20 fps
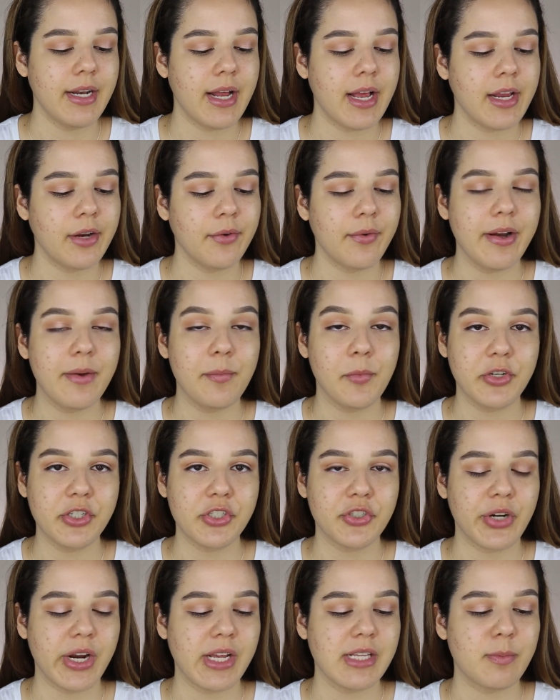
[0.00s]
I already
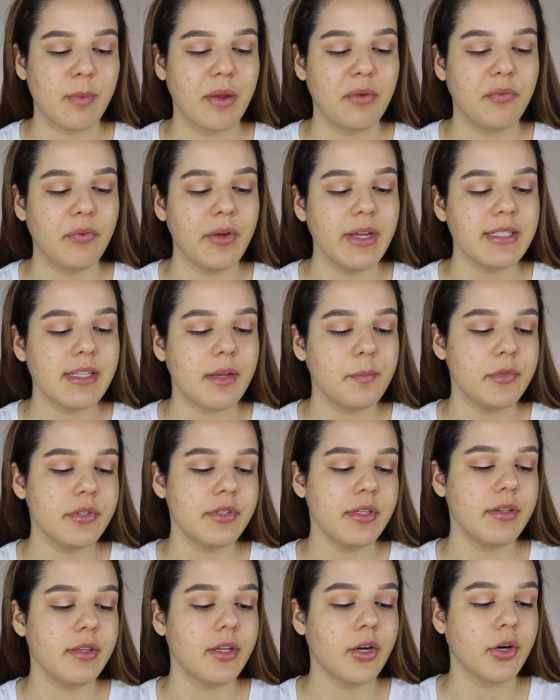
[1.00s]
moisturized my face. I'm
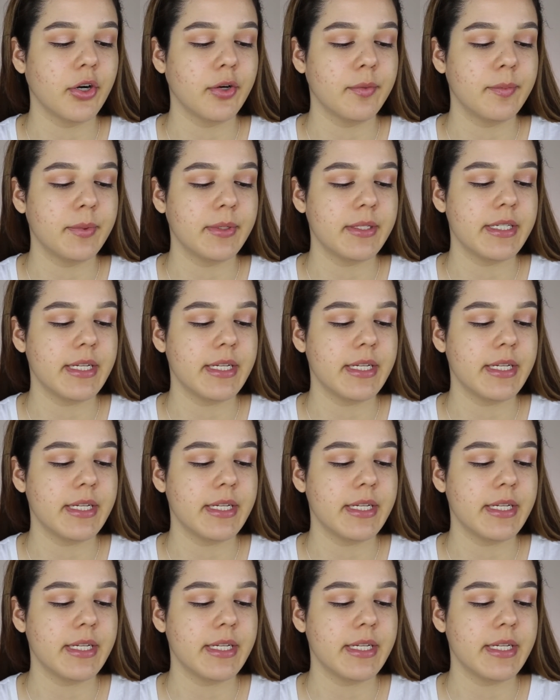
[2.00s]
using the Urban